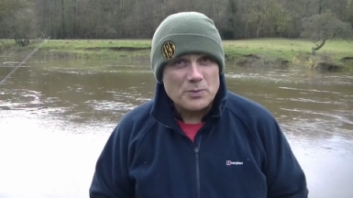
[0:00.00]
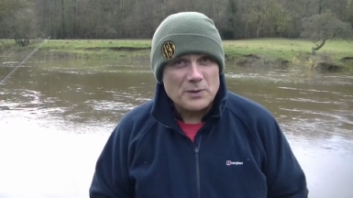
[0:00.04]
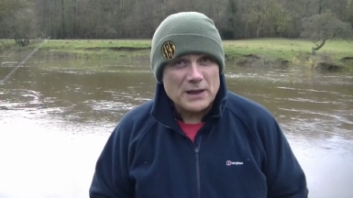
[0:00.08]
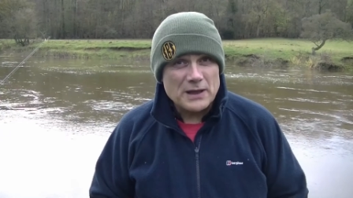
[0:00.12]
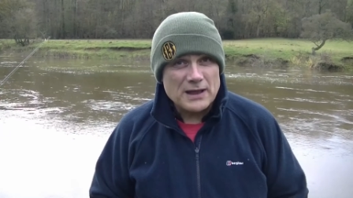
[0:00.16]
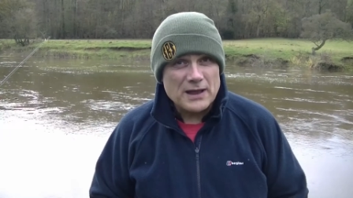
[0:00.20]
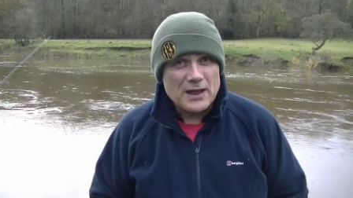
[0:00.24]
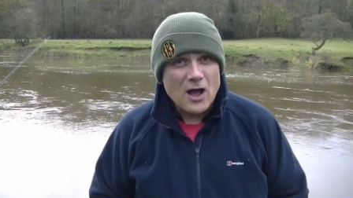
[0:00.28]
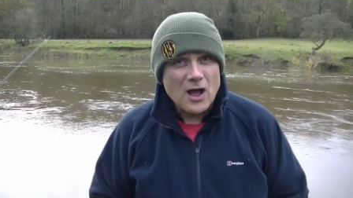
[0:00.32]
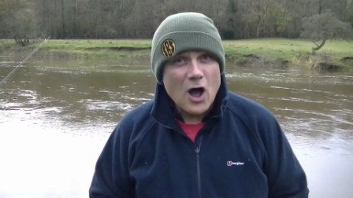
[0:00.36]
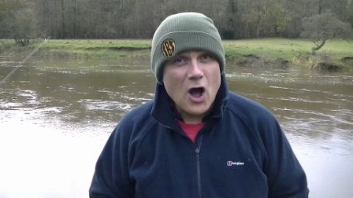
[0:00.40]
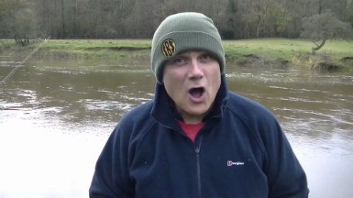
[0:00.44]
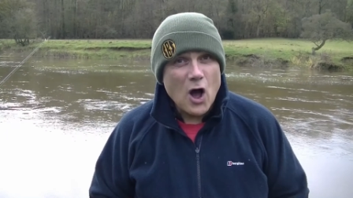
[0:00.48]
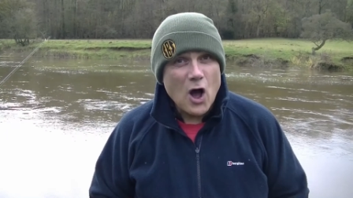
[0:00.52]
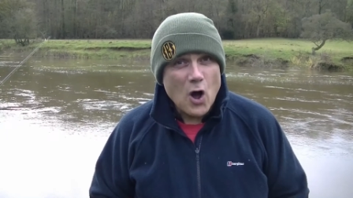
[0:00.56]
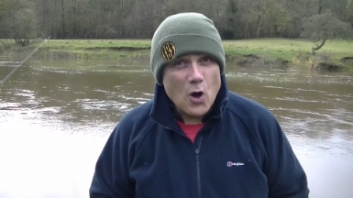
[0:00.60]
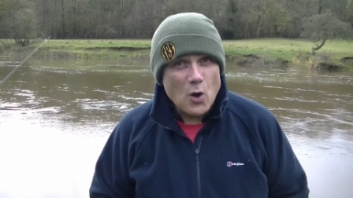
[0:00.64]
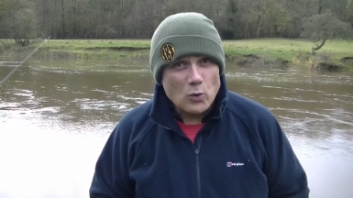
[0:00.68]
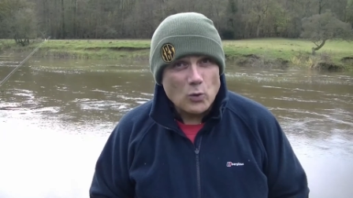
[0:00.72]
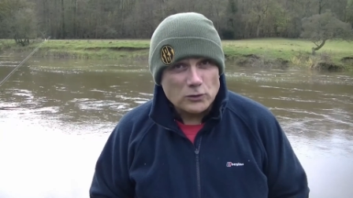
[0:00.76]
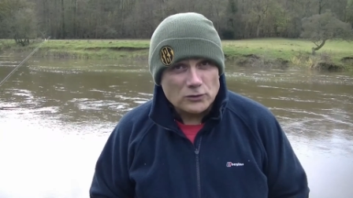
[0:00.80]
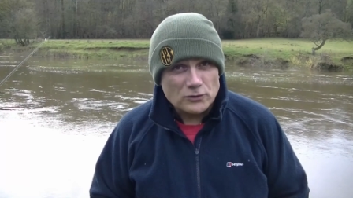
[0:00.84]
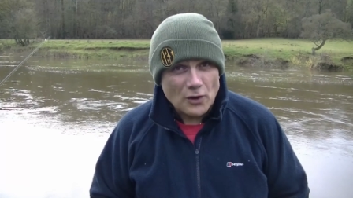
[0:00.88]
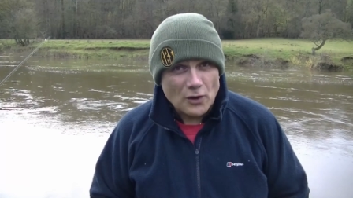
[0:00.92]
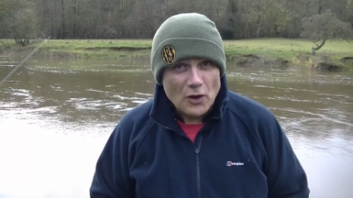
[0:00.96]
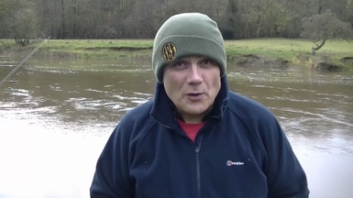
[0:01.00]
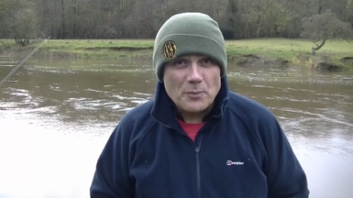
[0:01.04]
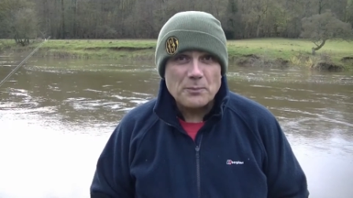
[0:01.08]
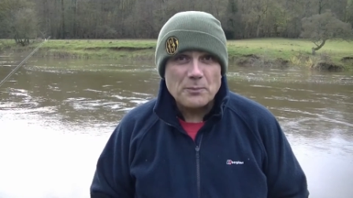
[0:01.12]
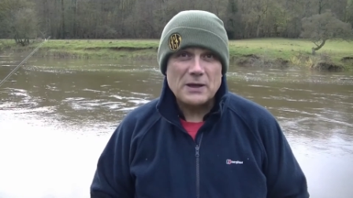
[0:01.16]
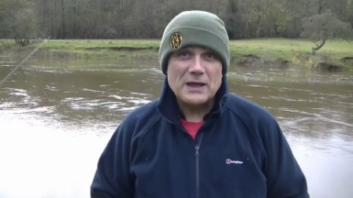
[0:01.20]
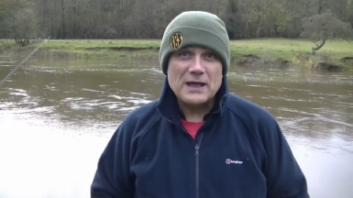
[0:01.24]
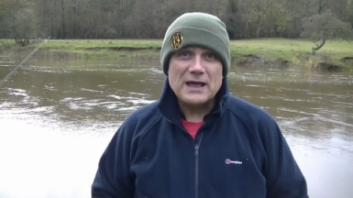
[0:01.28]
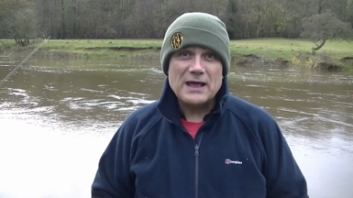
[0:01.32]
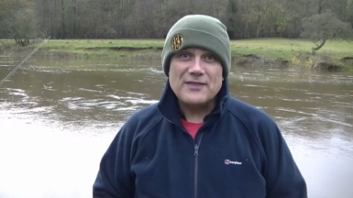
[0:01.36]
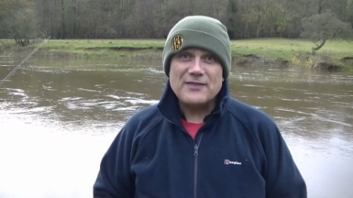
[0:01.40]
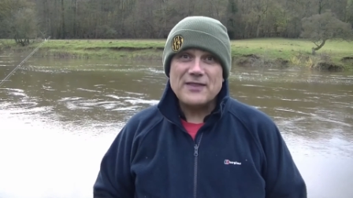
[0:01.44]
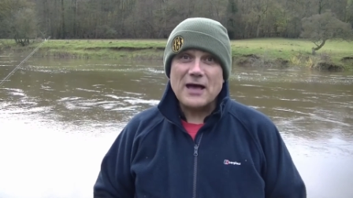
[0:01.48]
be holed
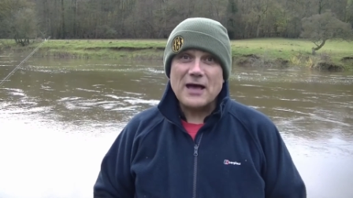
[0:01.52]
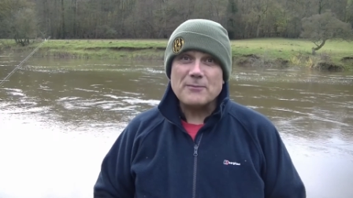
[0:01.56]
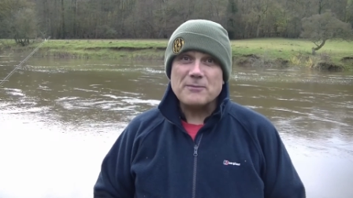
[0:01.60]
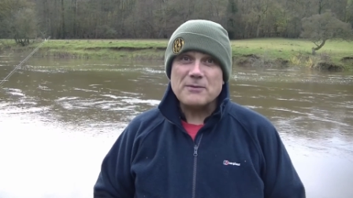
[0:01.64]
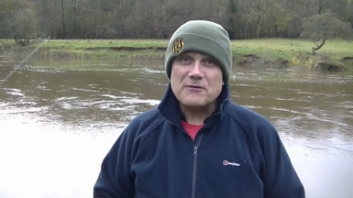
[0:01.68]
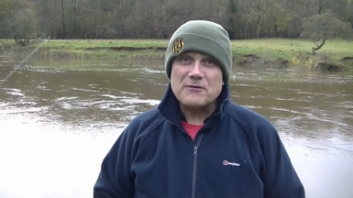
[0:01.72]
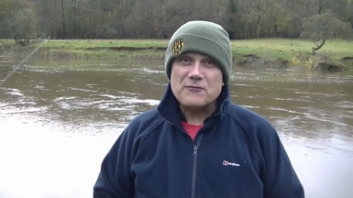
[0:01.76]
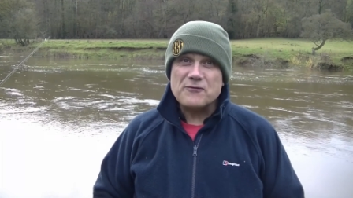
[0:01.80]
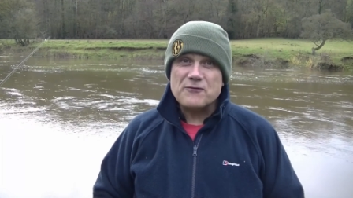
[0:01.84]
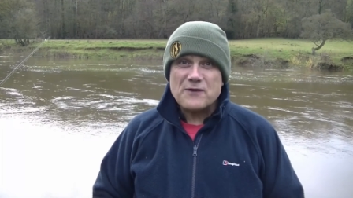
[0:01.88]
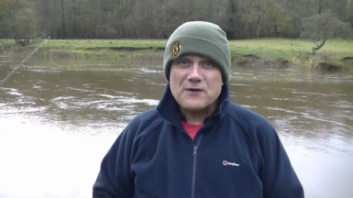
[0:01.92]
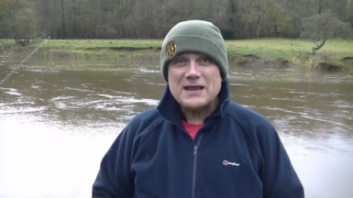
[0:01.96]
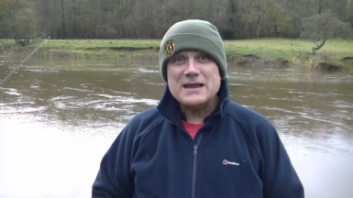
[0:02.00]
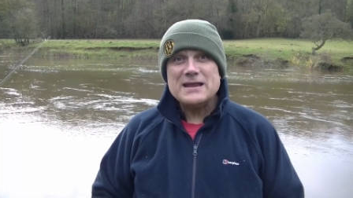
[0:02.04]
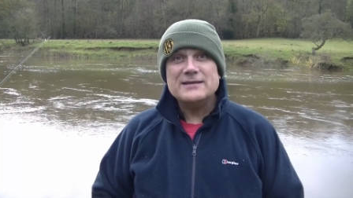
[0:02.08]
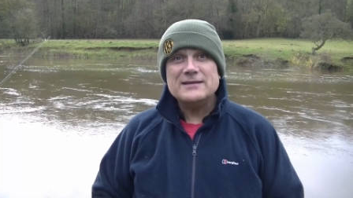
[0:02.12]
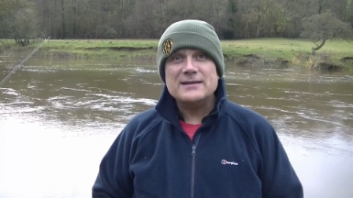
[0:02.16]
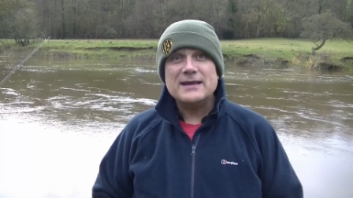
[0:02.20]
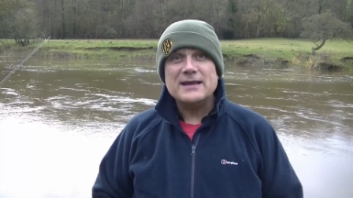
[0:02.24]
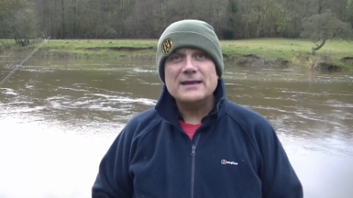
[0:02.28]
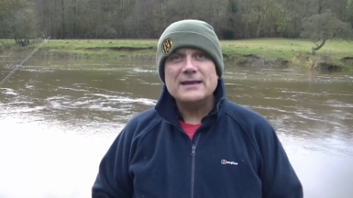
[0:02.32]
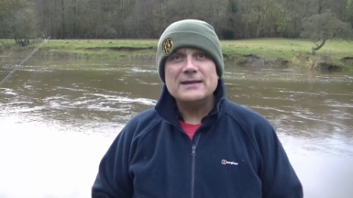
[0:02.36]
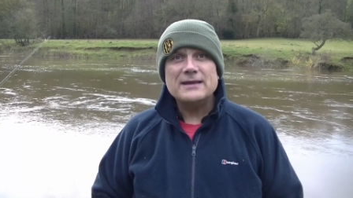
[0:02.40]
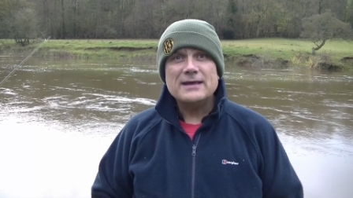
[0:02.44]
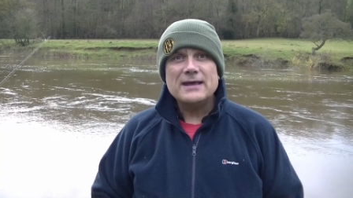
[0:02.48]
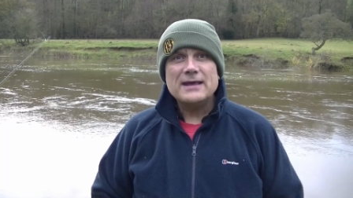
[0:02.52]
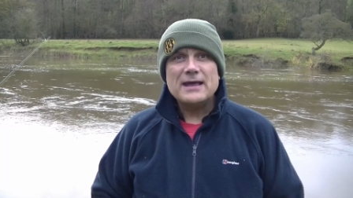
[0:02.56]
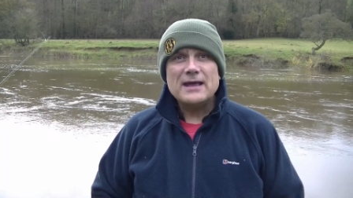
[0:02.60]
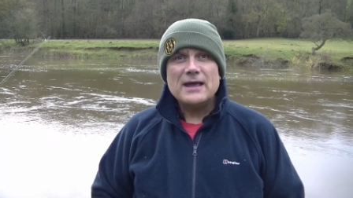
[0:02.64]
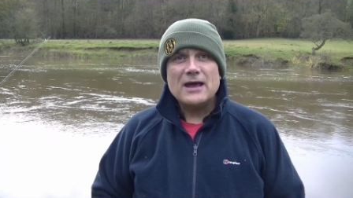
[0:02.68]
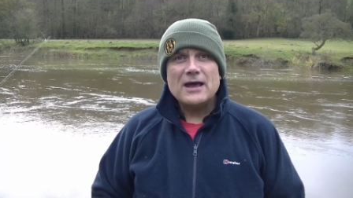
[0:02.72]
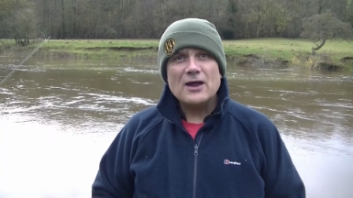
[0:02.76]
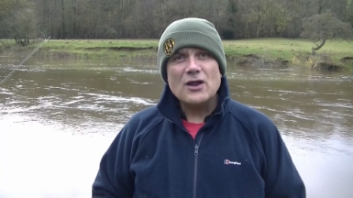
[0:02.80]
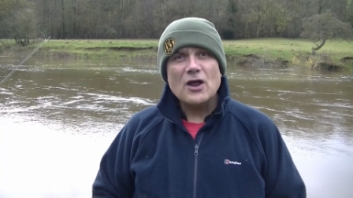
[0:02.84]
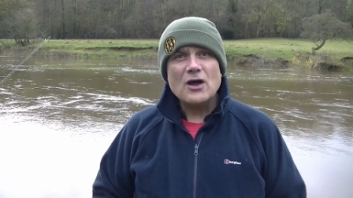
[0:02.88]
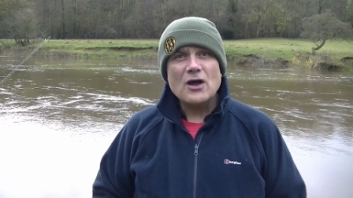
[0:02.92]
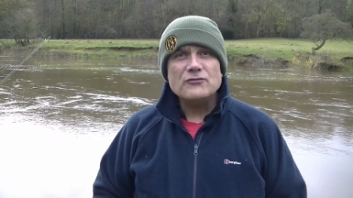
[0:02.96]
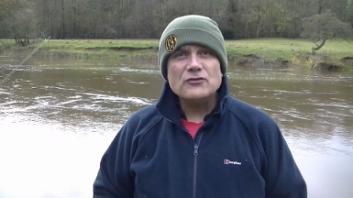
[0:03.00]
up. They'll be feeding,
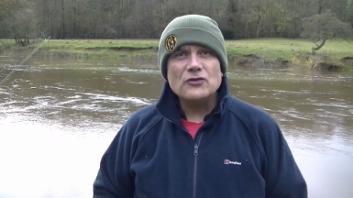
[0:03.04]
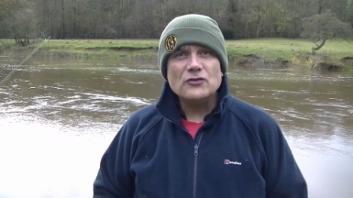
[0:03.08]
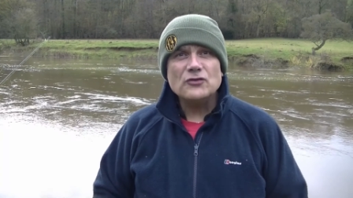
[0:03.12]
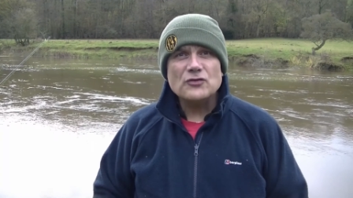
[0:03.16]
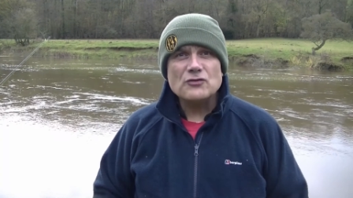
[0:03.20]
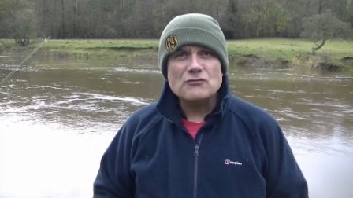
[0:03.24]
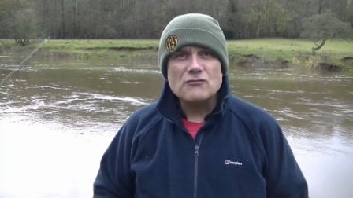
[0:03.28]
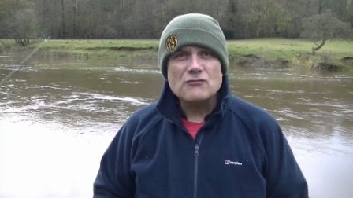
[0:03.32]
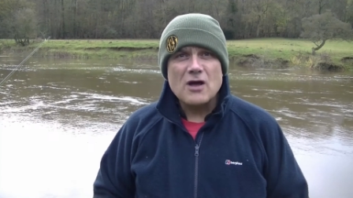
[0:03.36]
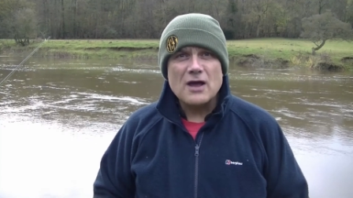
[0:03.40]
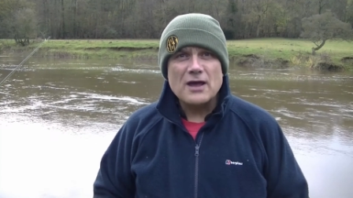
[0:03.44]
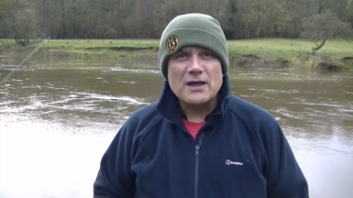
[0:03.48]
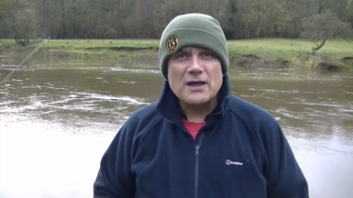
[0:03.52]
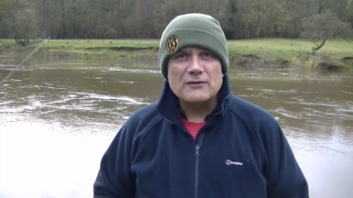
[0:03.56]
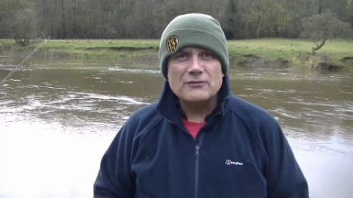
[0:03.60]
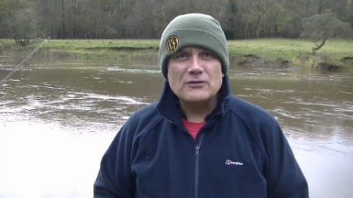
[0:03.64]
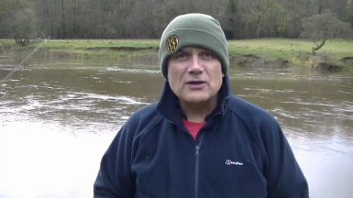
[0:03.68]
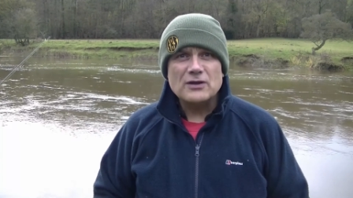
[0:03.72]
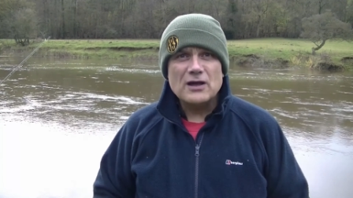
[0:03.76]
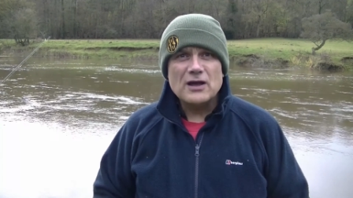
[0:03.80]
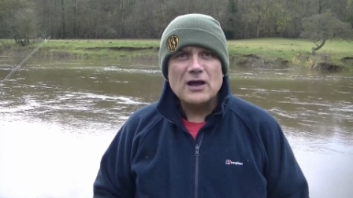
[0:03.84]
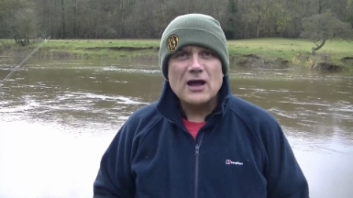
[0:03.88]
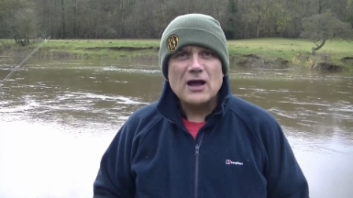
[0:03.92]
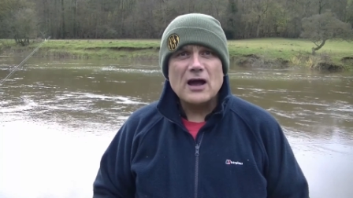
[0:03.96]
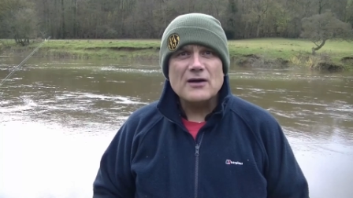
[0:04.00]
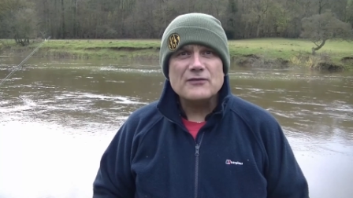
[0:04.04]
and I've just arrived.